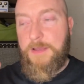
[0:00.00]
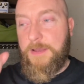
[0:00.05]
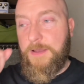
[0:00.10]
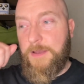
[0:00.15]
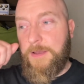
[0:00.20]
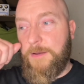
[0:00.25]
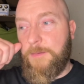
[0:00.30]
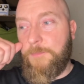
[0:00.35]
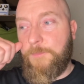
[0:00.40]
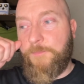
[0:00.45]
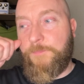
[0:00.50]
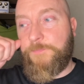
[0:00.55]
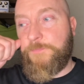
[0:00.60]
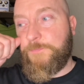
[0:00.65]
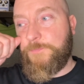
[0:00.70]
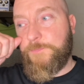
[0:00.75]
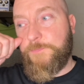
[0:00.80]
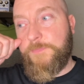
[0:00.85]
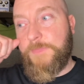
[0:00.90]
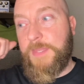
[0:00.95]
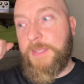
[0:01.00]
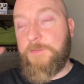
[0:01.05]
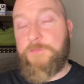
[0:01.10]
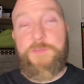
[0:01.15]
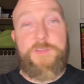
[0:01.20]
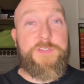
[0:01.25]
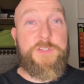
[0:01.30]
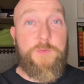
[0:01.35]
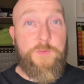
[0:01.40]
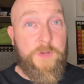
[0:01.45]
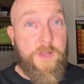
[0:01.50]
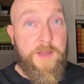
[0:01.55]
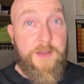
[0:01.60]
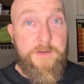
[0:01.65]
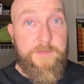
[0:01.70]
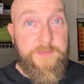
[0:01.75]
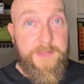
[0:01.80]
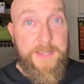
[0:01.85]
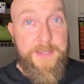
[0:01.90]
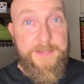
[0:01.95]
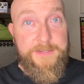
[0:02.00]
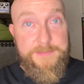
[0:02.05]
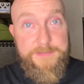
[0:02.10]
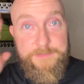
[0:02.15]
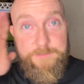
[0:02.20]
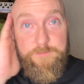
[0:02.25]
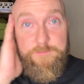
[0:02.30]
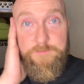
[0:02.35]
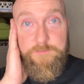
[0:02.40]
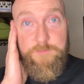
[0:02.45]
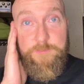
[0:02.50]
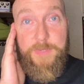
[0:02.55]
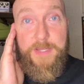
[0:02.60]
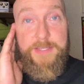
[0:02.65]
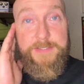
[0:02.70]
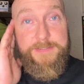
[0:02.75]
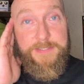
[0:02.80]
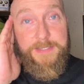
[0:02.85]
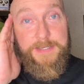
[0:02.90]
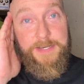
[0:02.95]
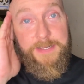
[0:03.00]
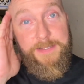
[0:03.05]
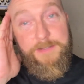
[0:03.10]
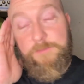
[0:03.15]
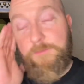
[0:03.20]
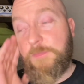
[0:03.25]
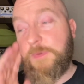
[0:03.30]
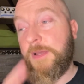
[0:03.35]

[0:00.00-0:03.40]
for 2.5 years, basically.